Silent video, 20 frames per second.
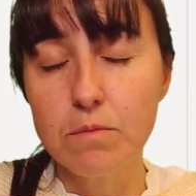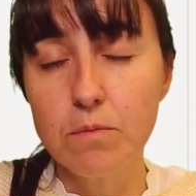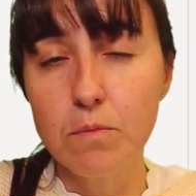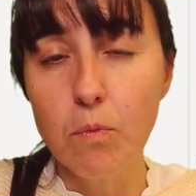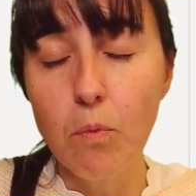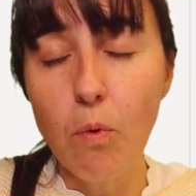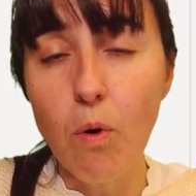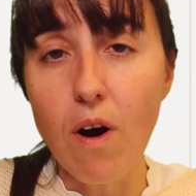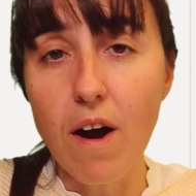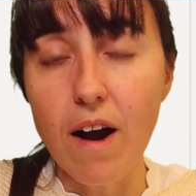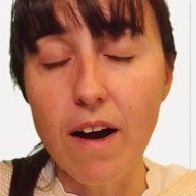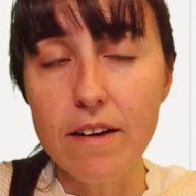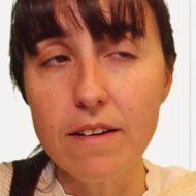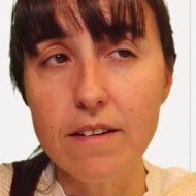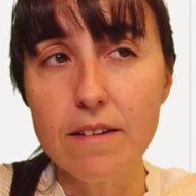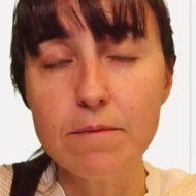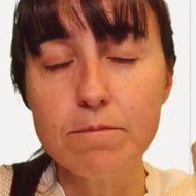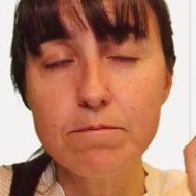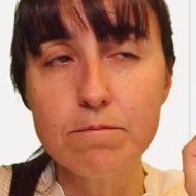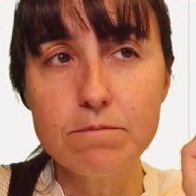Why?
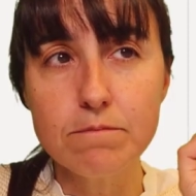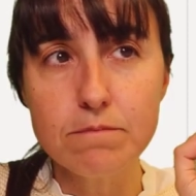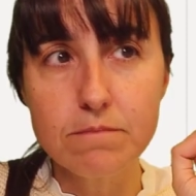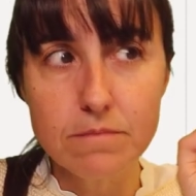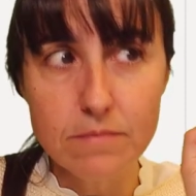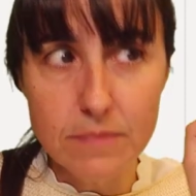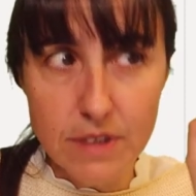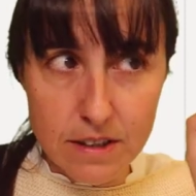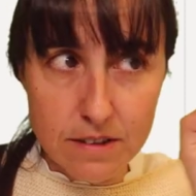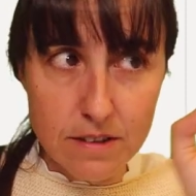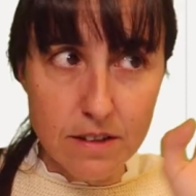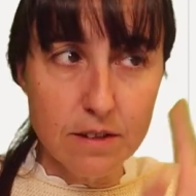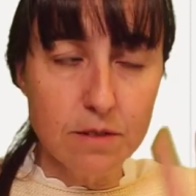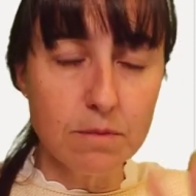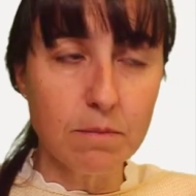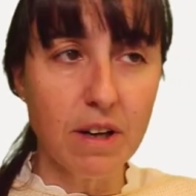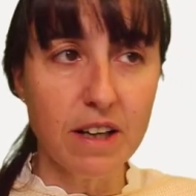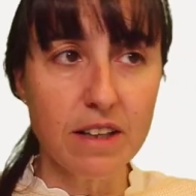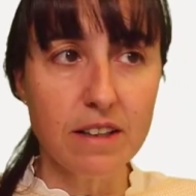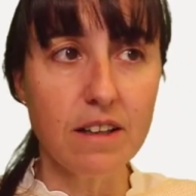This is
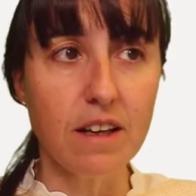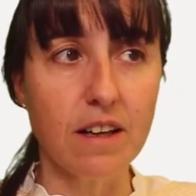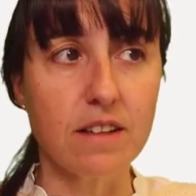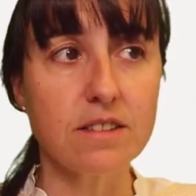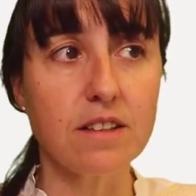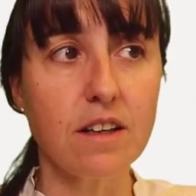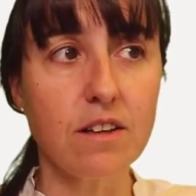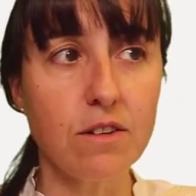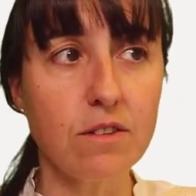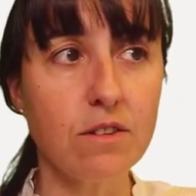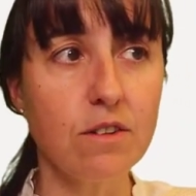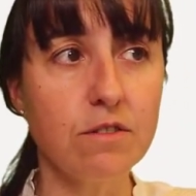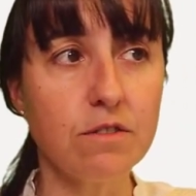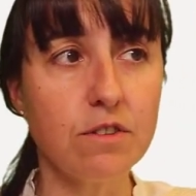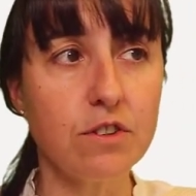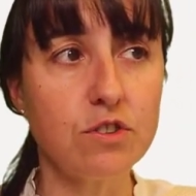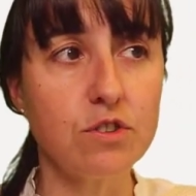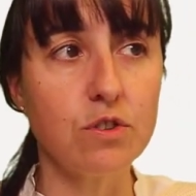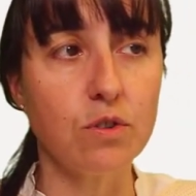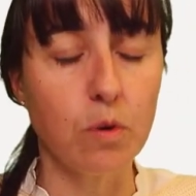my guess. I don't know if
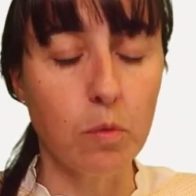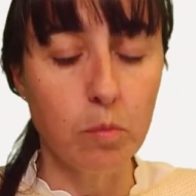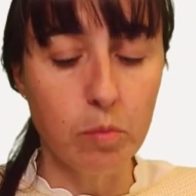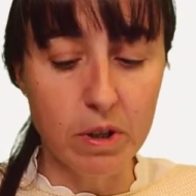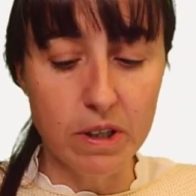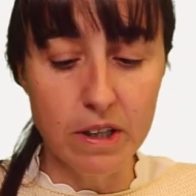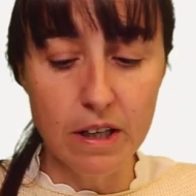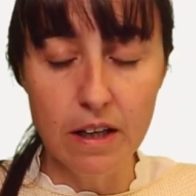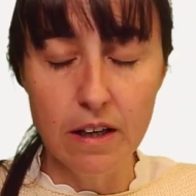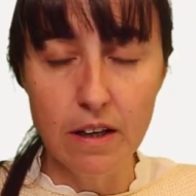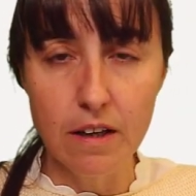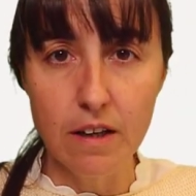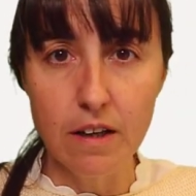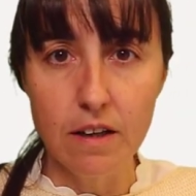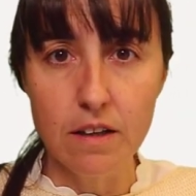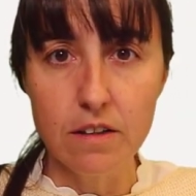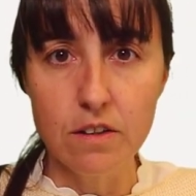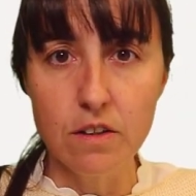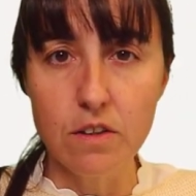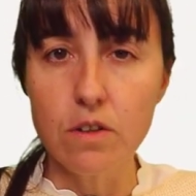it's true, but
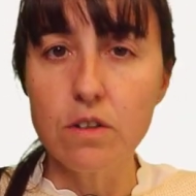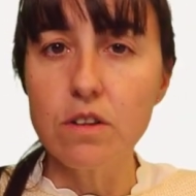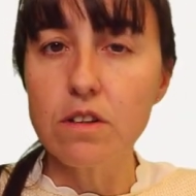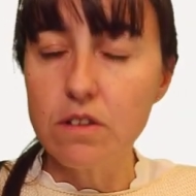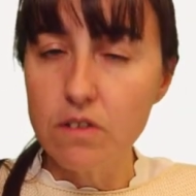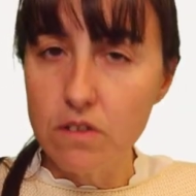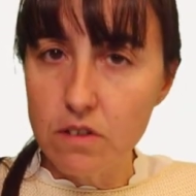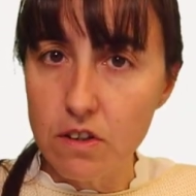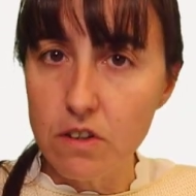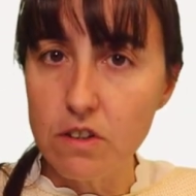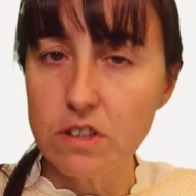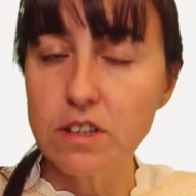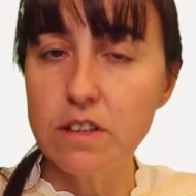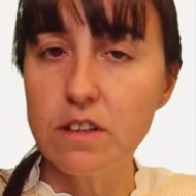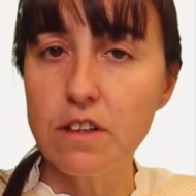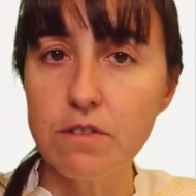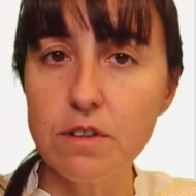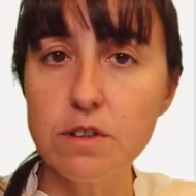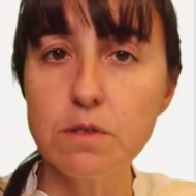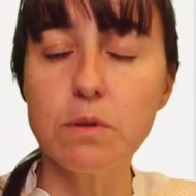you know, there is a
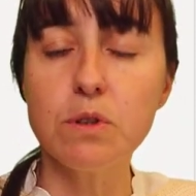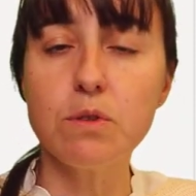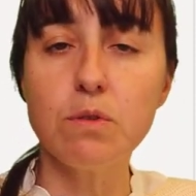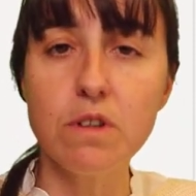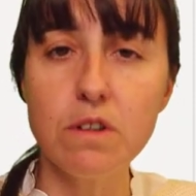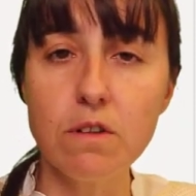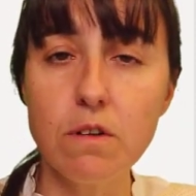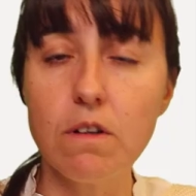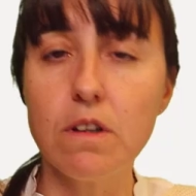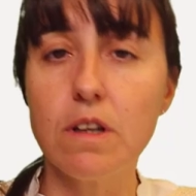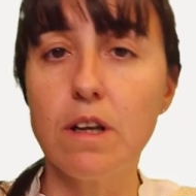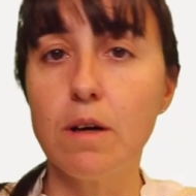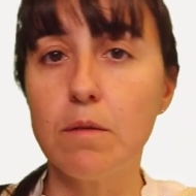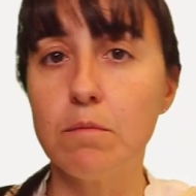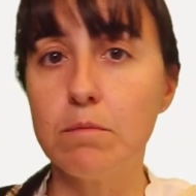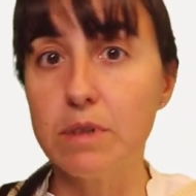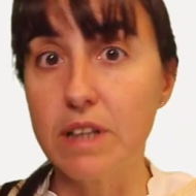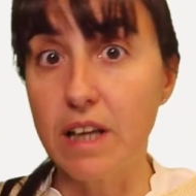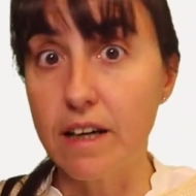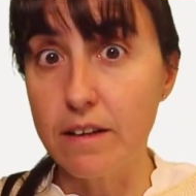difference between null
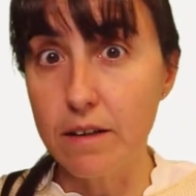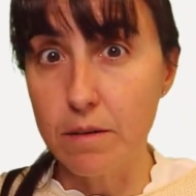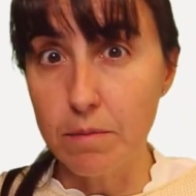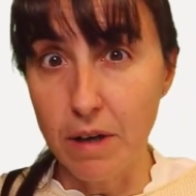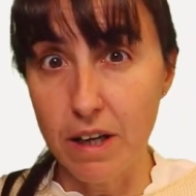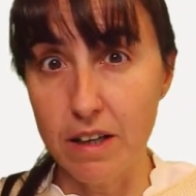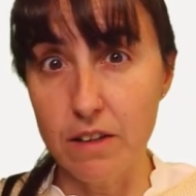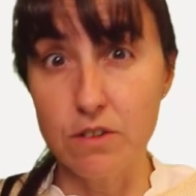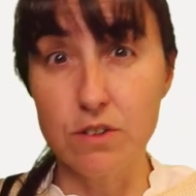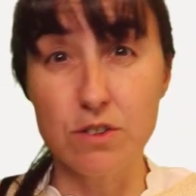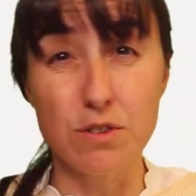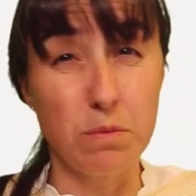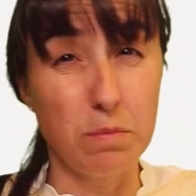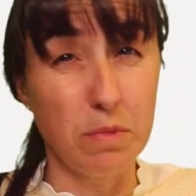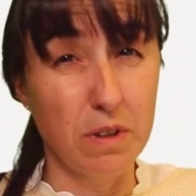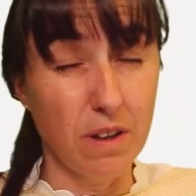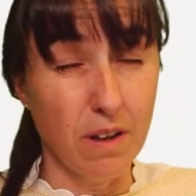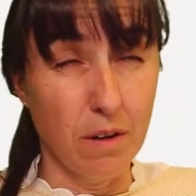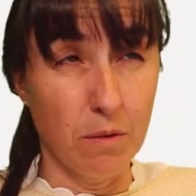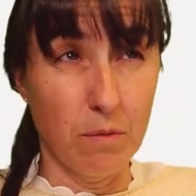and blank values to
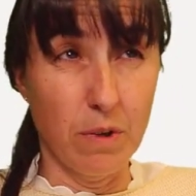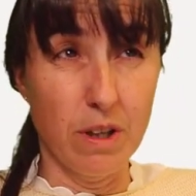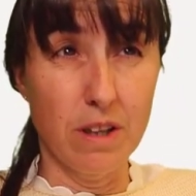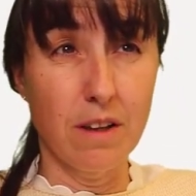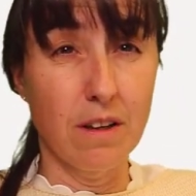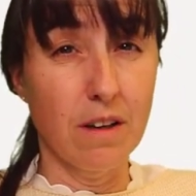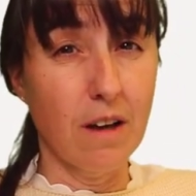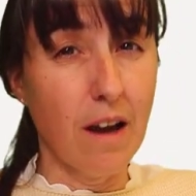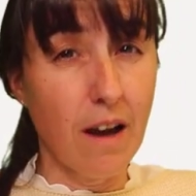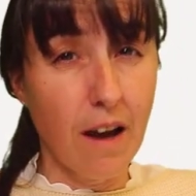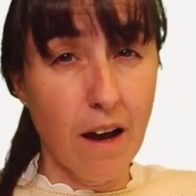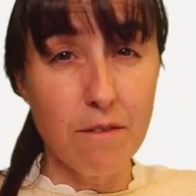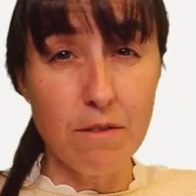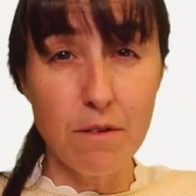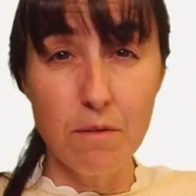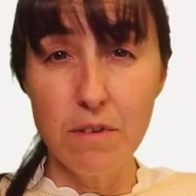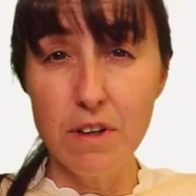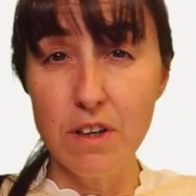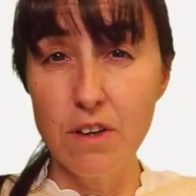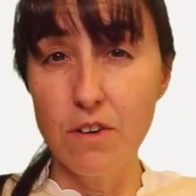begin with. I have
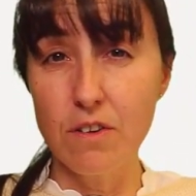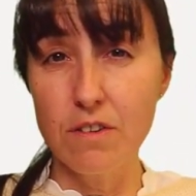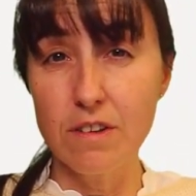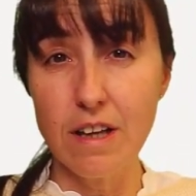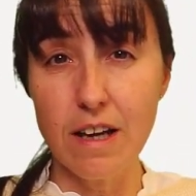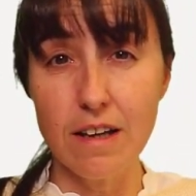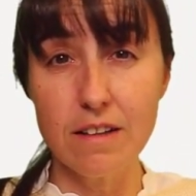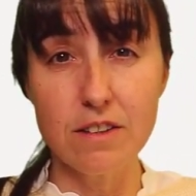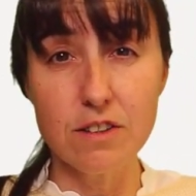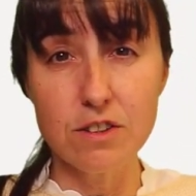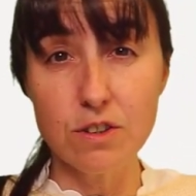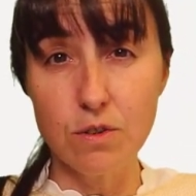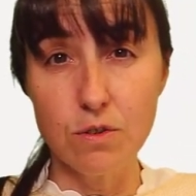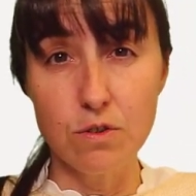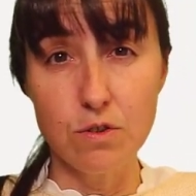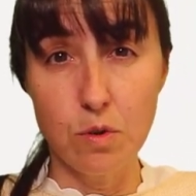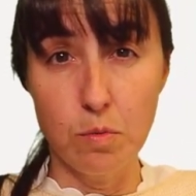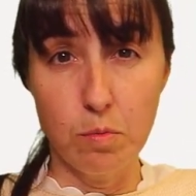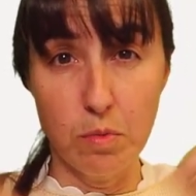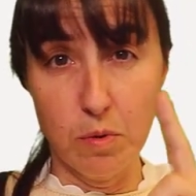a video on that is
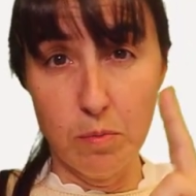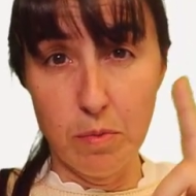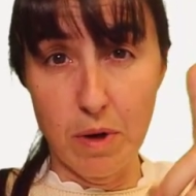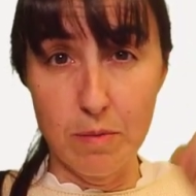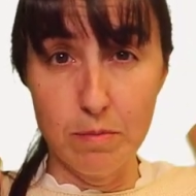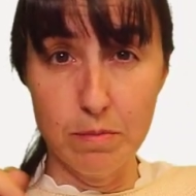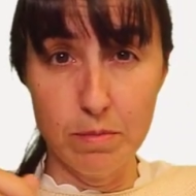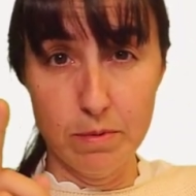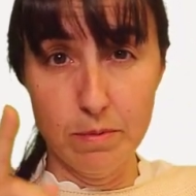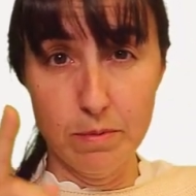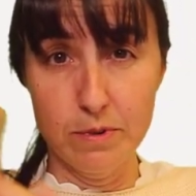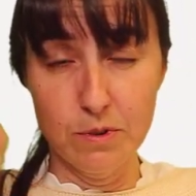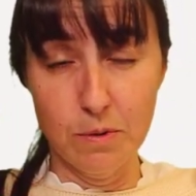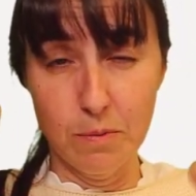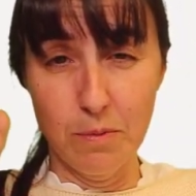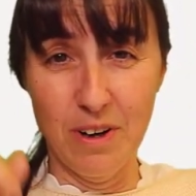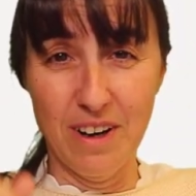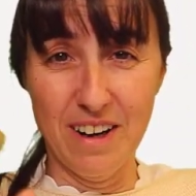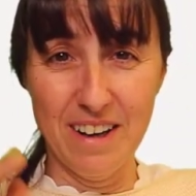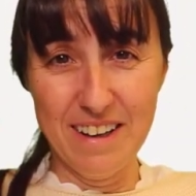going to pop up
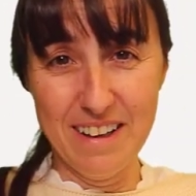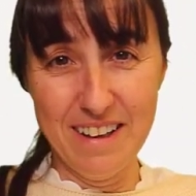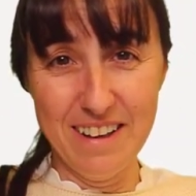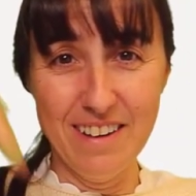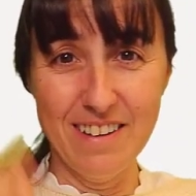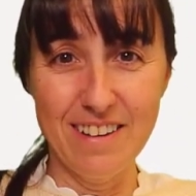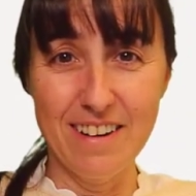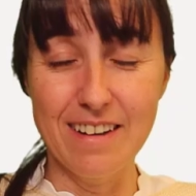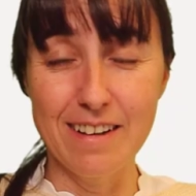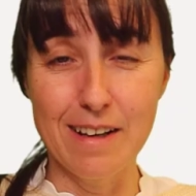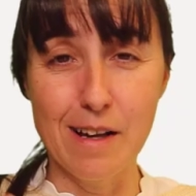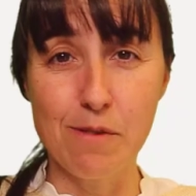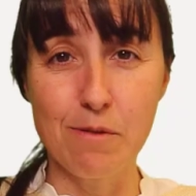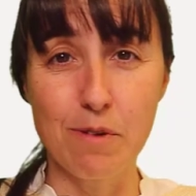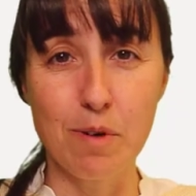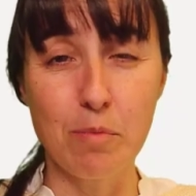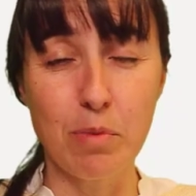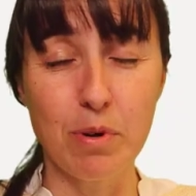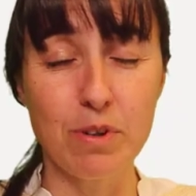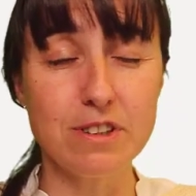somewhere here and I
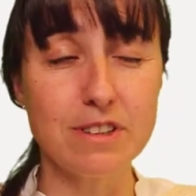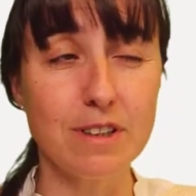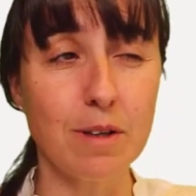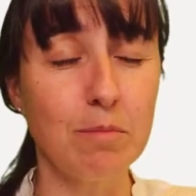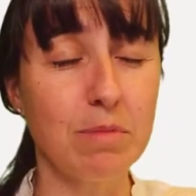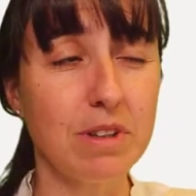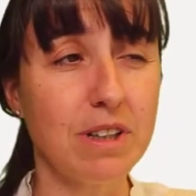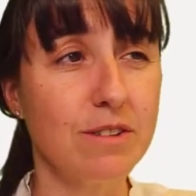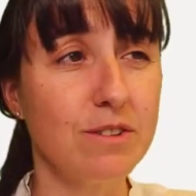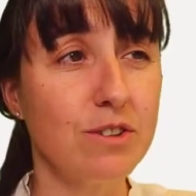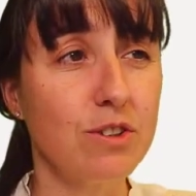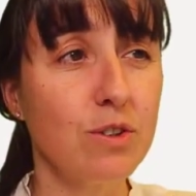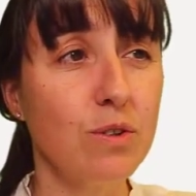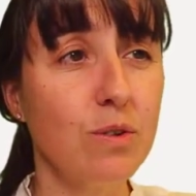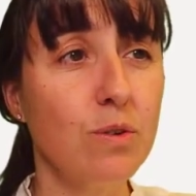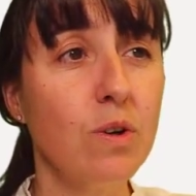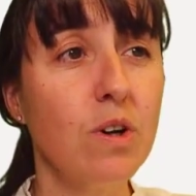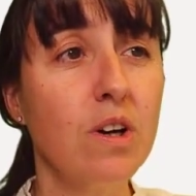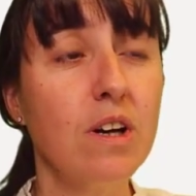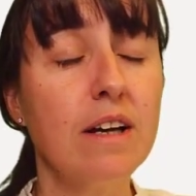will post down below
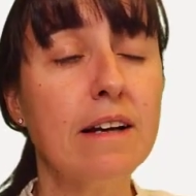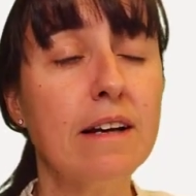too.